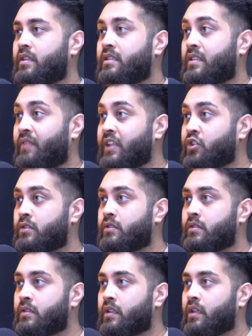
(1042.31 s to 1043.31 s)

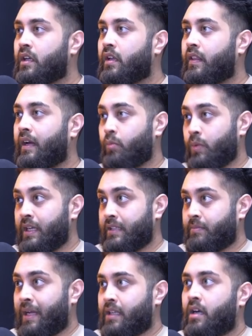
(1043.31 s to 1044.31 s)
intervention that we
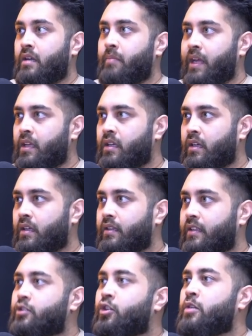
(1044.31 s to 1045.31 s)
as mankind make,
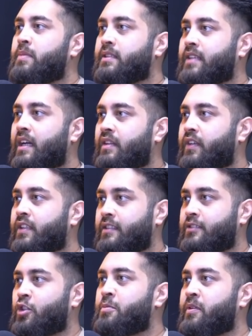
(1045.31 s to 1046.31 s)
there's going to be side effects,
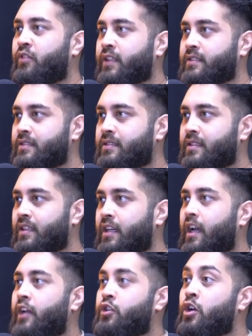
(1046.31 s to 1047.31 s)
there's going to be risks.
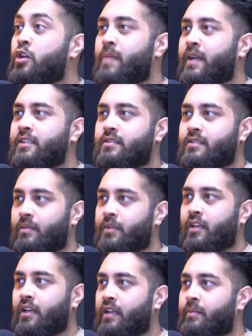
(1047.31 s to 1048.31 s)
And you know, you mentioned
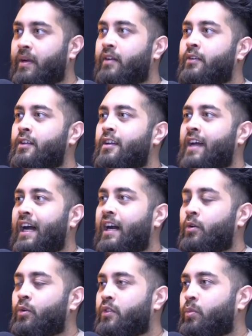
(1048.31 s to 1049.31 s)
something earlier about
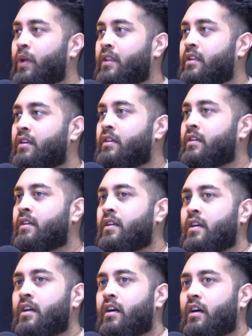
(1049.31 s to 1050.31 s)
how when the
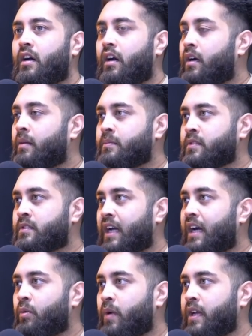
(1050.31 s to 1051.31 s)
harms
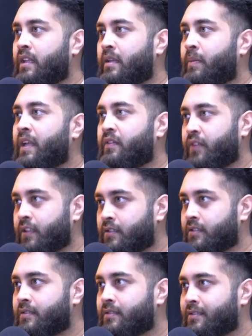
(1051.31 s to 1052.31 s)
outweigh the
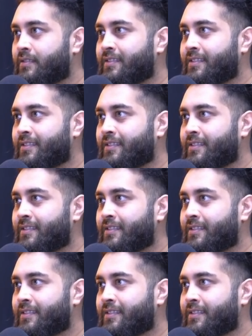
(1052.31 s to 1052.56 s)
benefits,